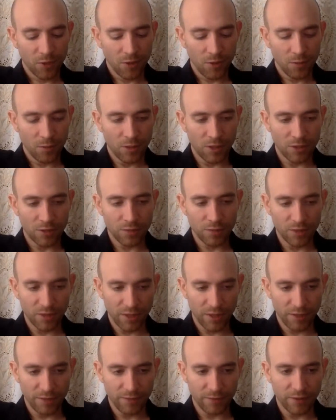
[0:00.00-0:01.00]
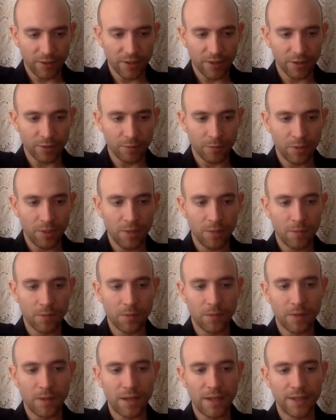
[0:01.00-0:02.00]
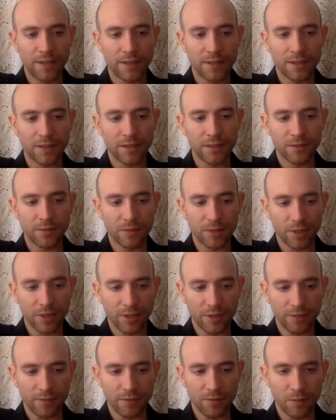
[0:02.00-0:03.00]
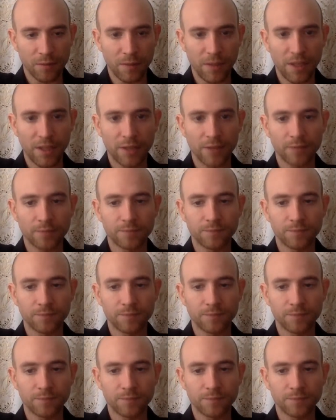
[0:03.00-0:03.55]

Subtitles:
But it's working for other people. Why isn't it working for me?